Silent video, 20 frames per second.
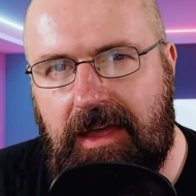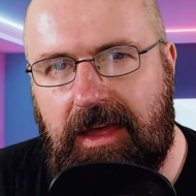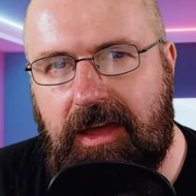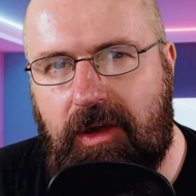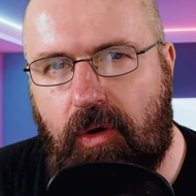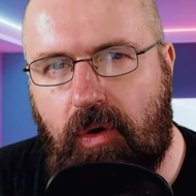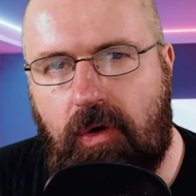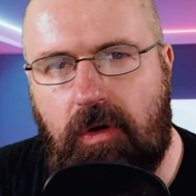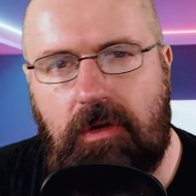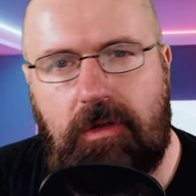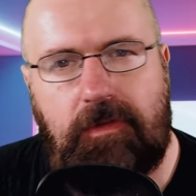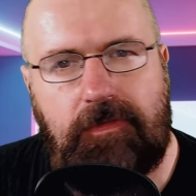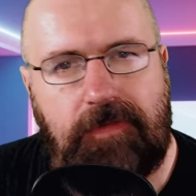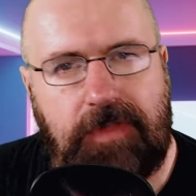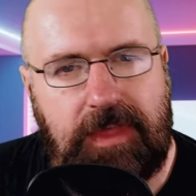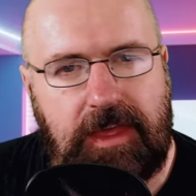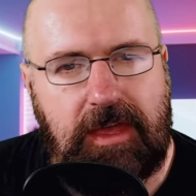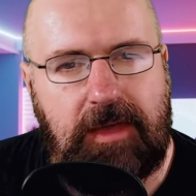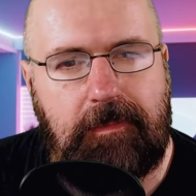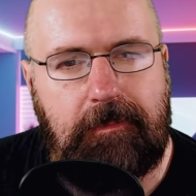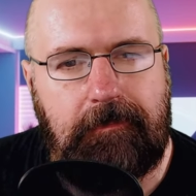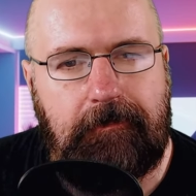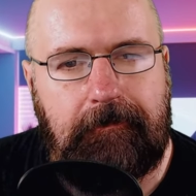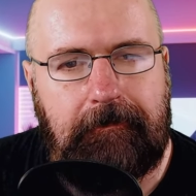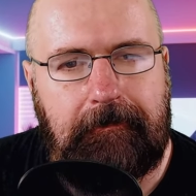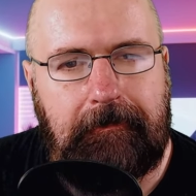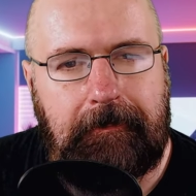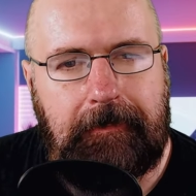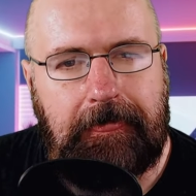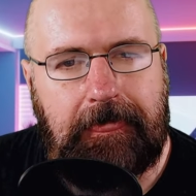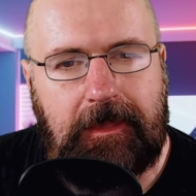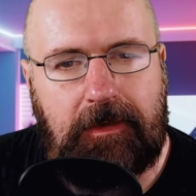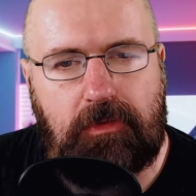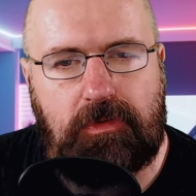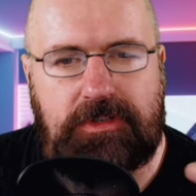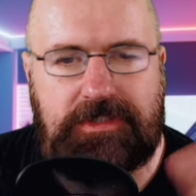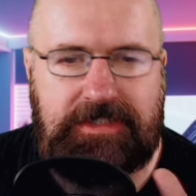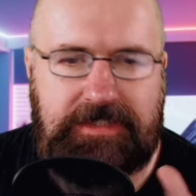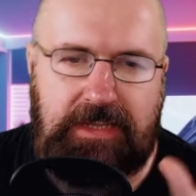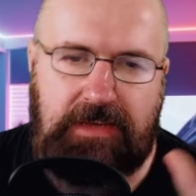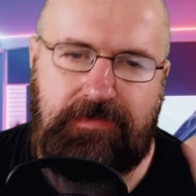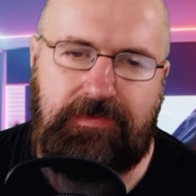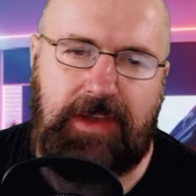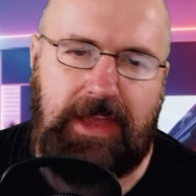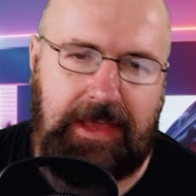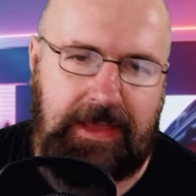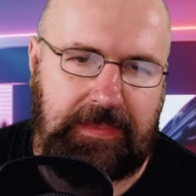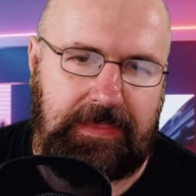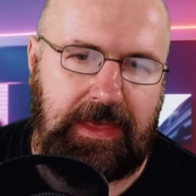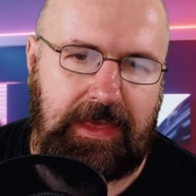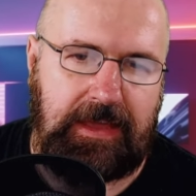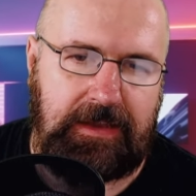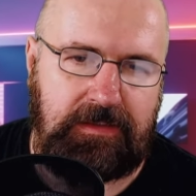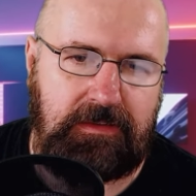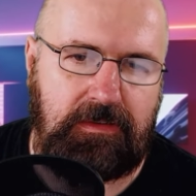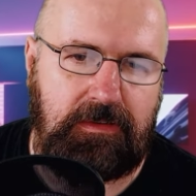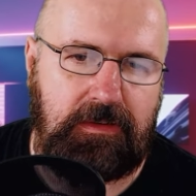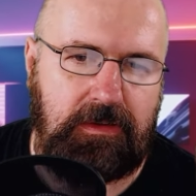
uh, all of them or stuff like that.